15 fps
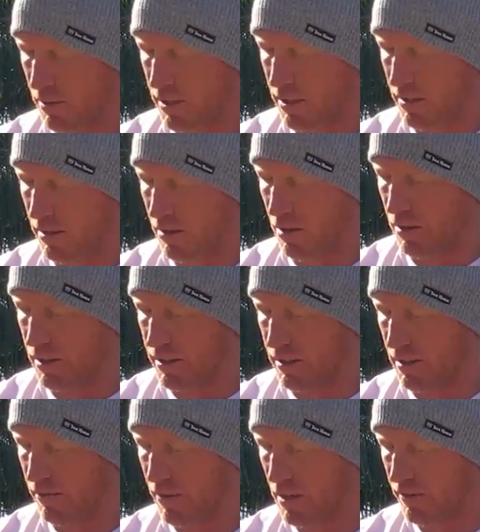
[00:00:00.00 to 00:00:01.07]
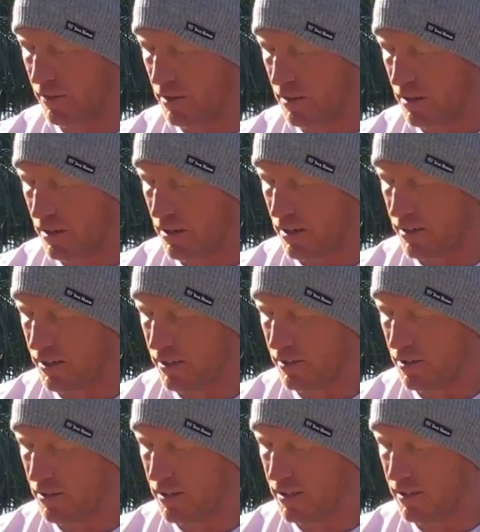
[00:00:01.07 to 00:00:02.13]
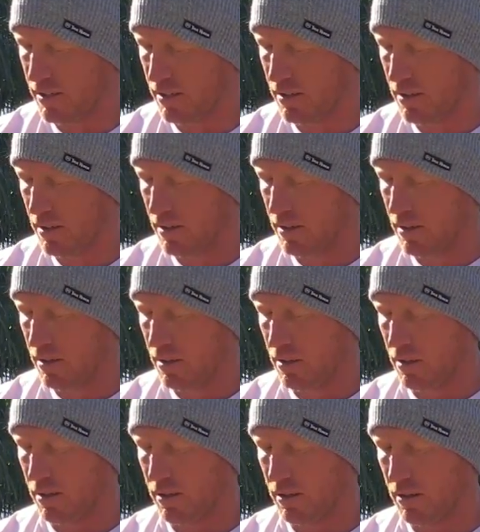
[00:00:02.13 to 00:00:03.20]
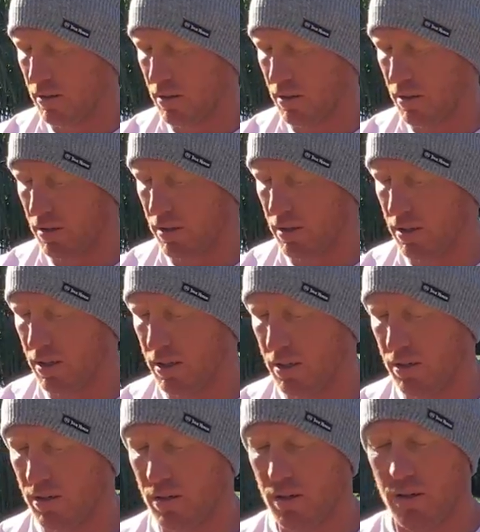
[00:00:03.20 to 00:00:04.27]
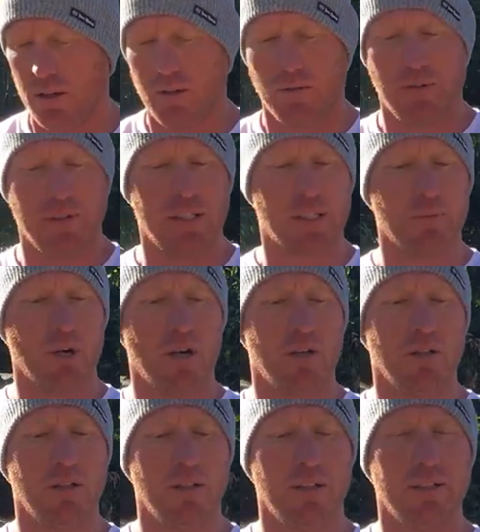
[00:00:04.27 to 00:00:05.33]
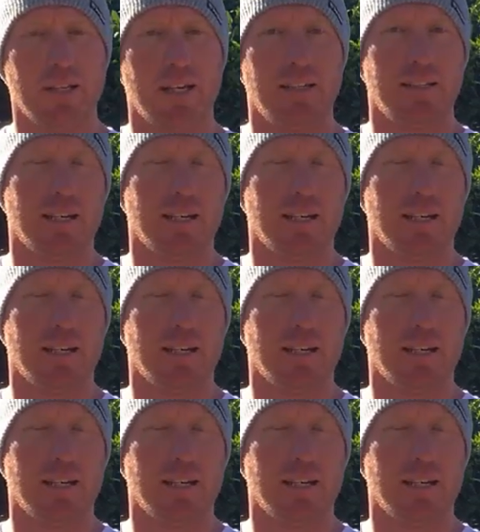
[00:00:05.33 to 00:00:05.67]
we're getting all this stuff off. And I just noticed in here, really small, tiny,